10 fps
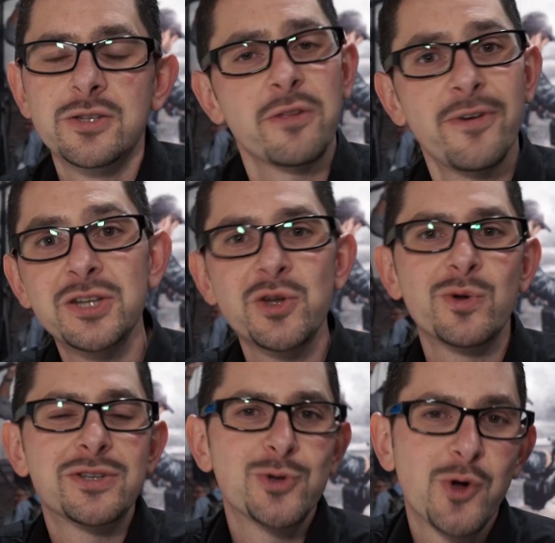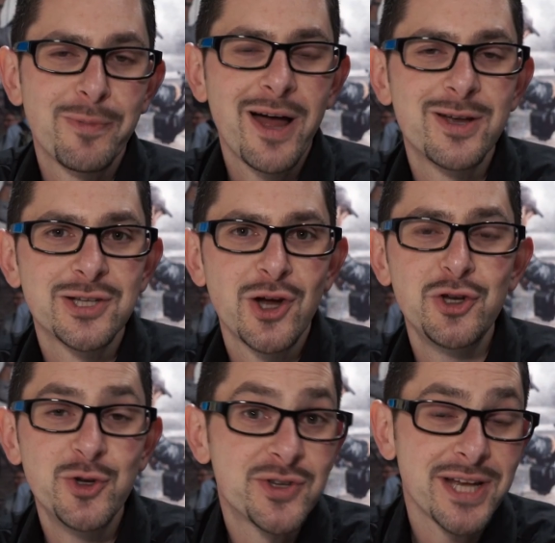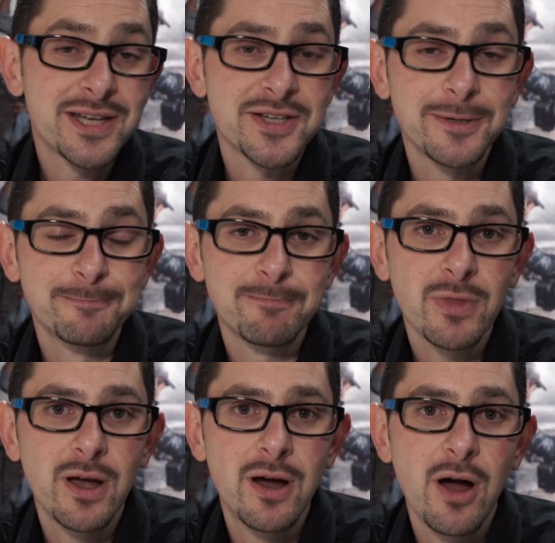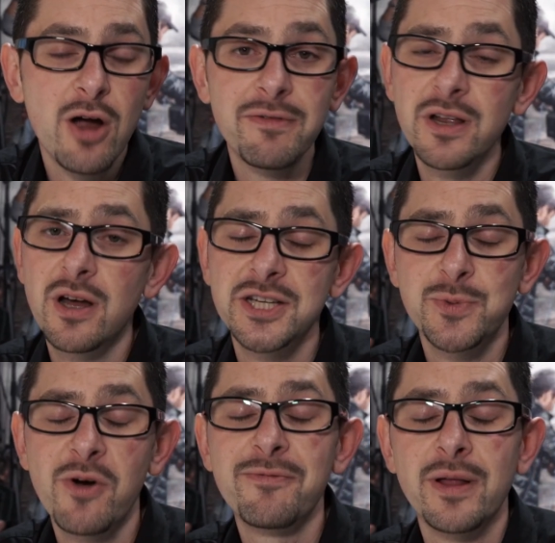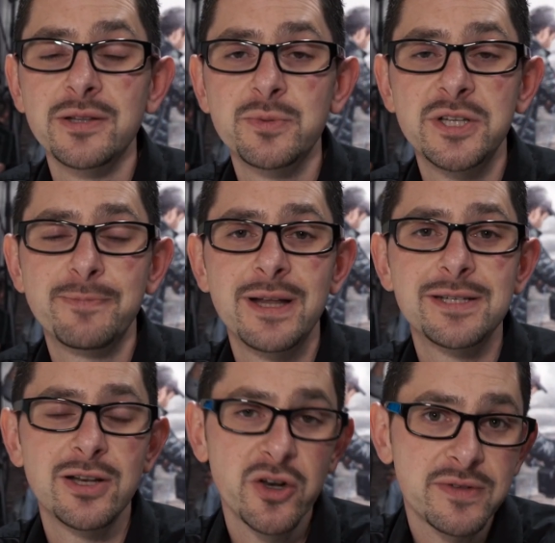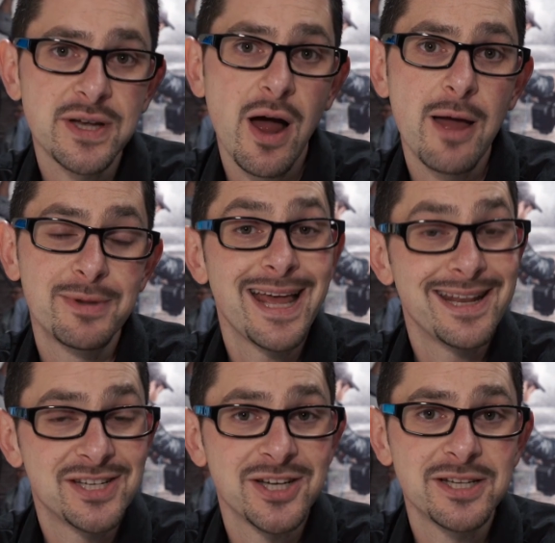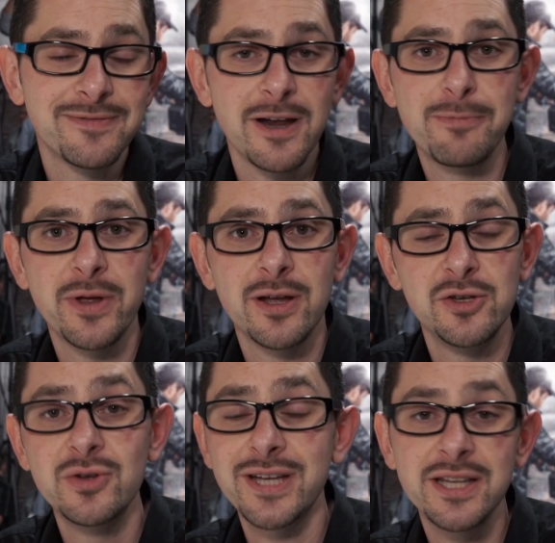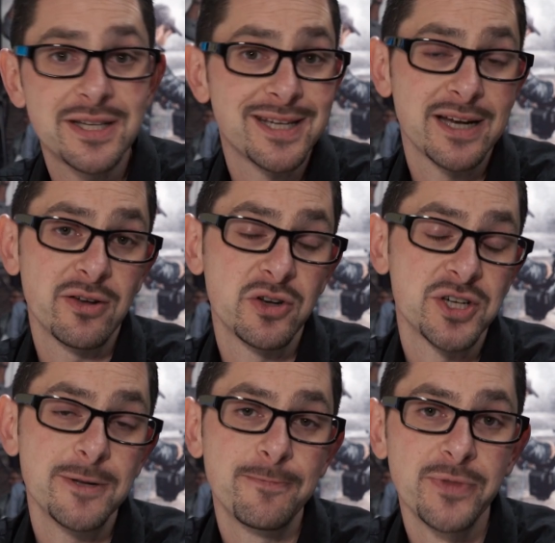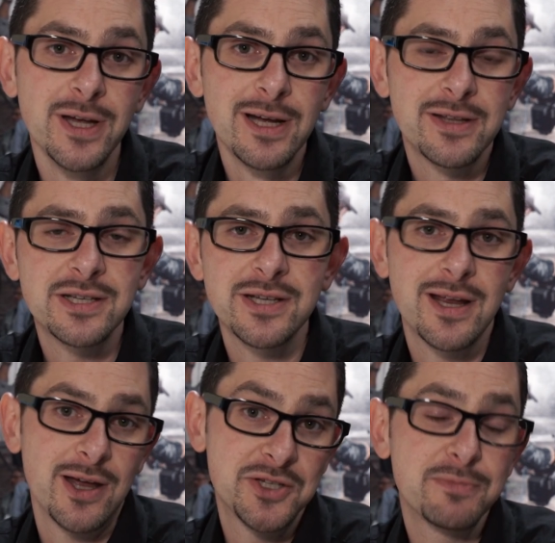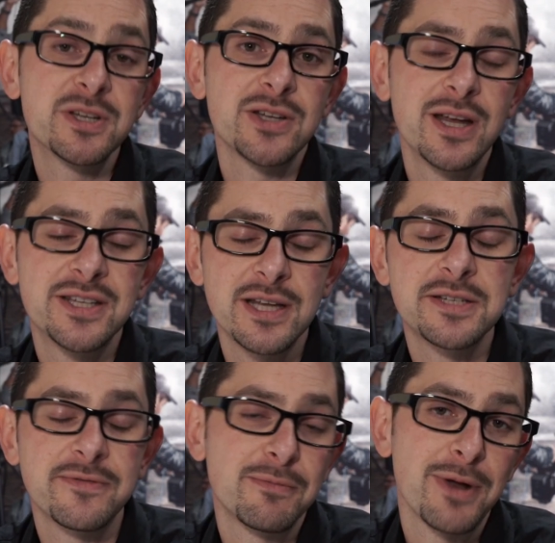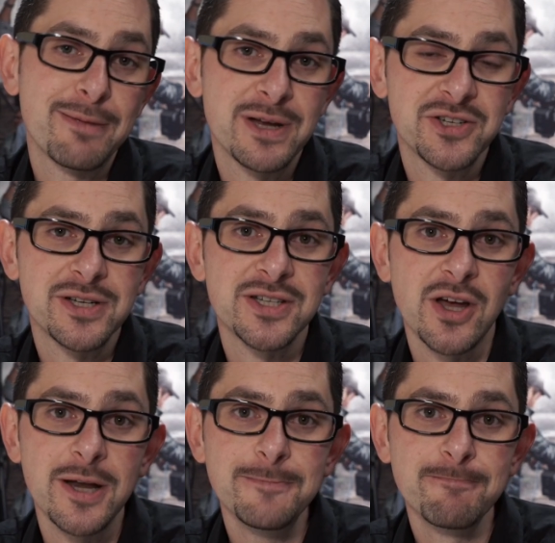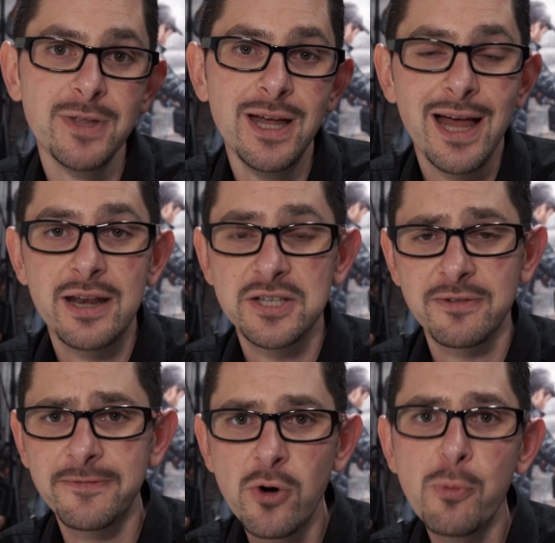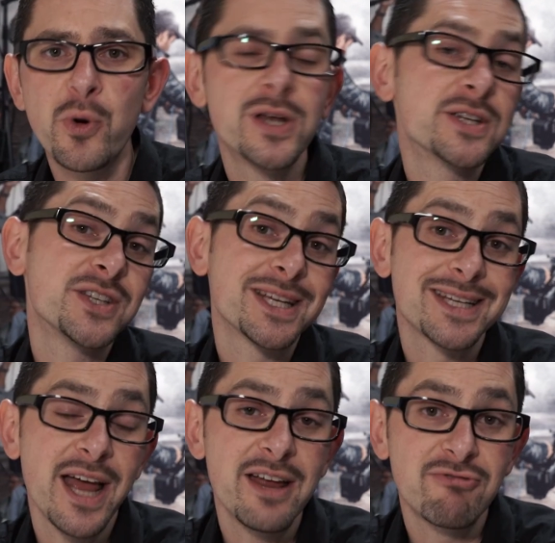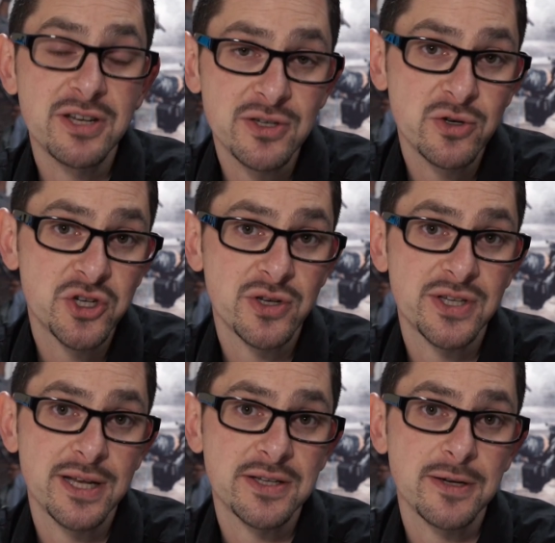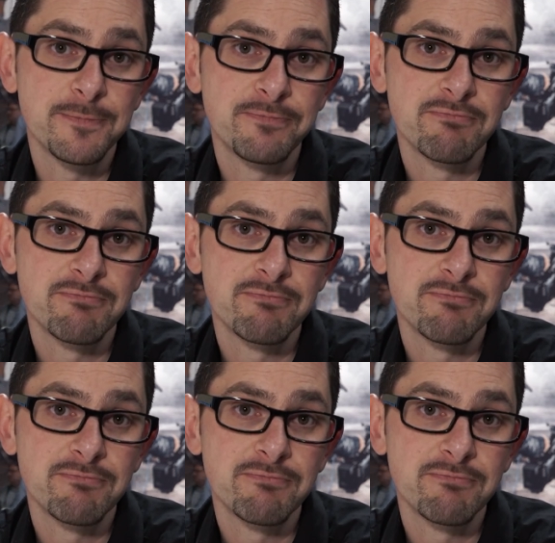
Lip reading: So the first thing I want to talk about is our new sensor. Over the last 12 months we spent a lot of time and energy developing a new sensor technology. This is a custom designed sensor from Blackmagic Design, and it's a 4.6K resolution sensor.